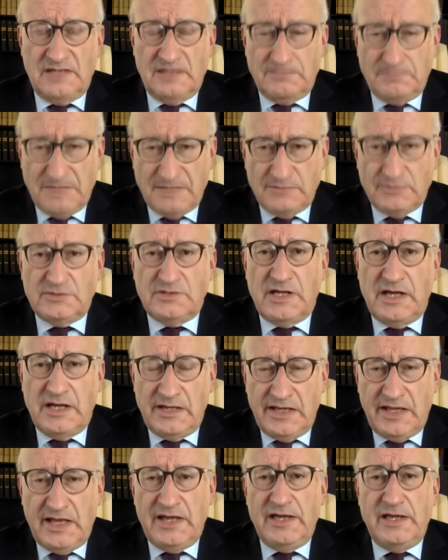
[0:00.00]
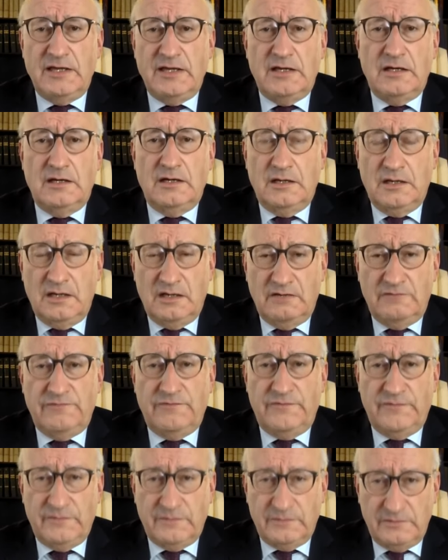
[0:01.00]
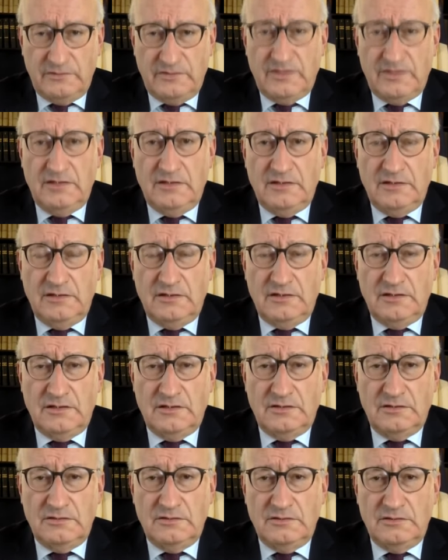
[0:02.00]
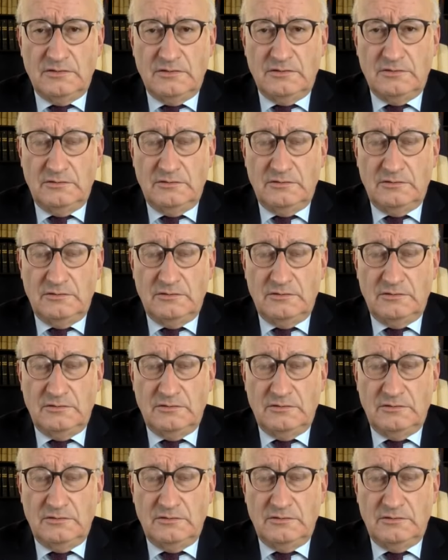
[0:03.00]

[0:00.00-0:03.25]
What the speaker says: capable ally of the